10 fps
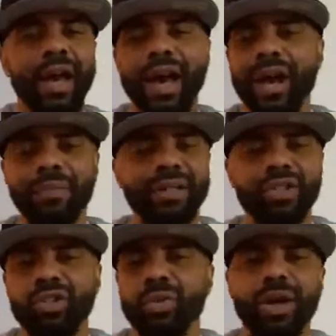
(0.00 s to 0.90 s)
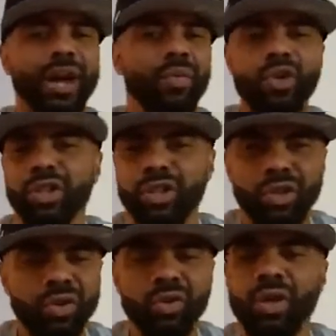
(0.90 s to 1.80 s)
I'm about to do what I want to
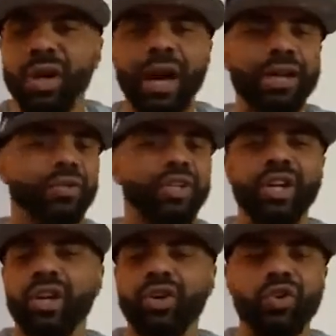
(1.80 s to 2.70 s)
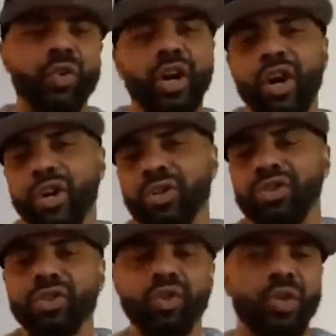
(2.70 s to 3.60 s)
do. I don't care who it
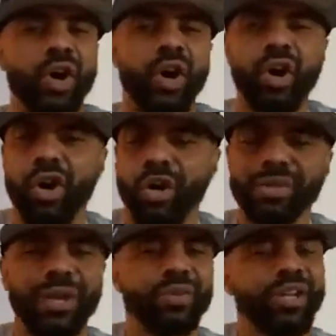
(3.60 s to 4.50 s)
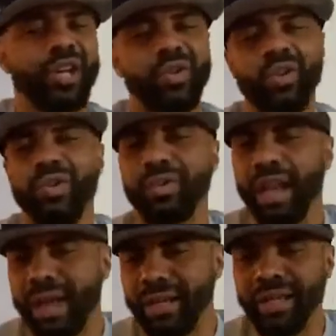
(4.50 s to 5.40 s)
hurts, who it harms. I don't care who don't
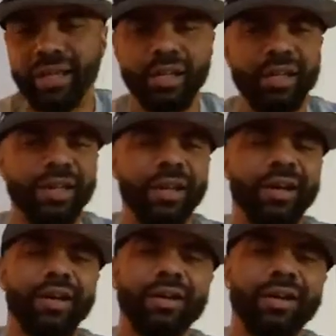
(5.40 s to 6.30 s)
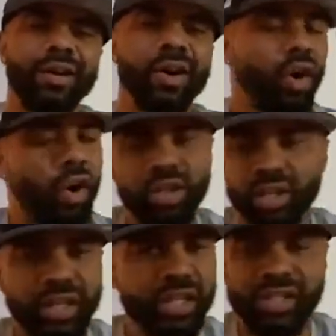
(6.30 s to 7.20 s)
like it. All of
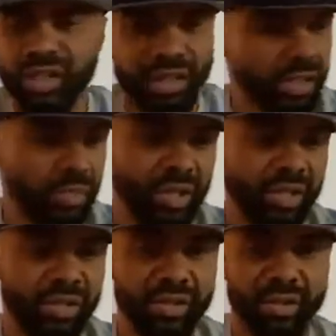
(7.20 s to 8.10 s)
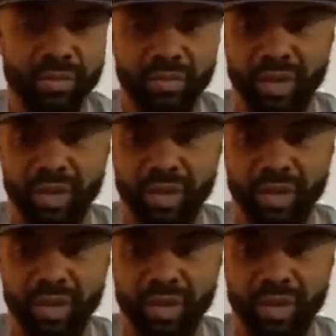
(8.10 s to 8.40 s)
these sentiments.